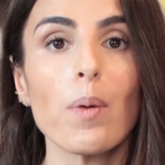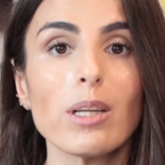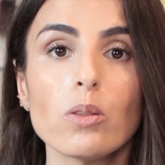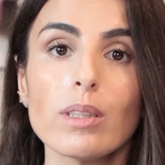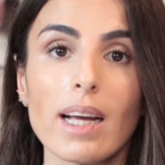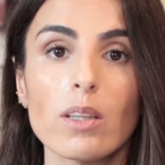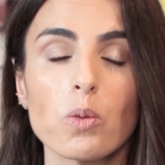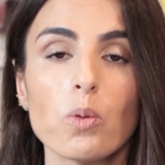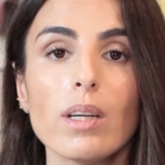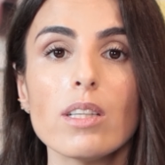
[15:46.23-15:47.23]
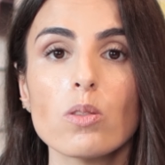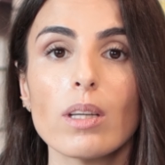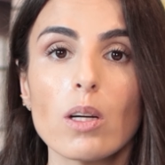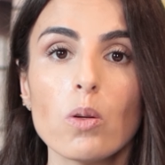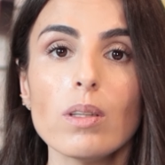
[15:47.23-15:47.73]
What you can do is
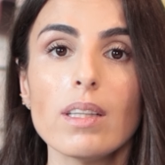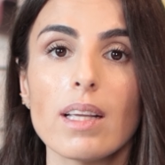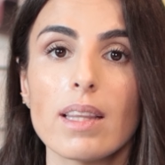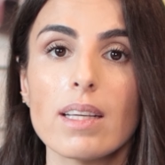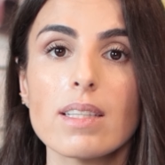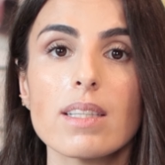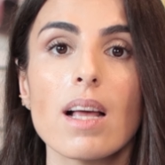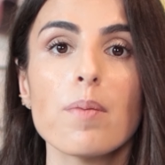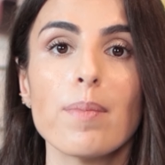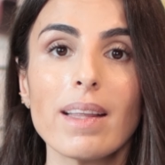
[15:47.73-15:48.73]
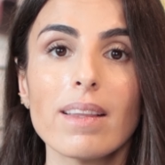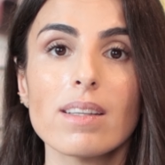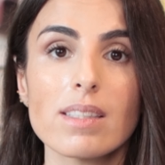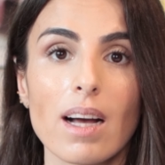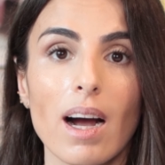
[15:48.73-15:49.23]
to include this
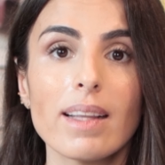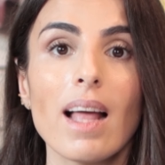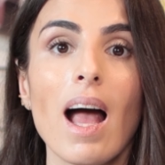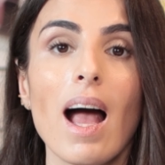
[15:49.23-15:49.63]
maintenance guide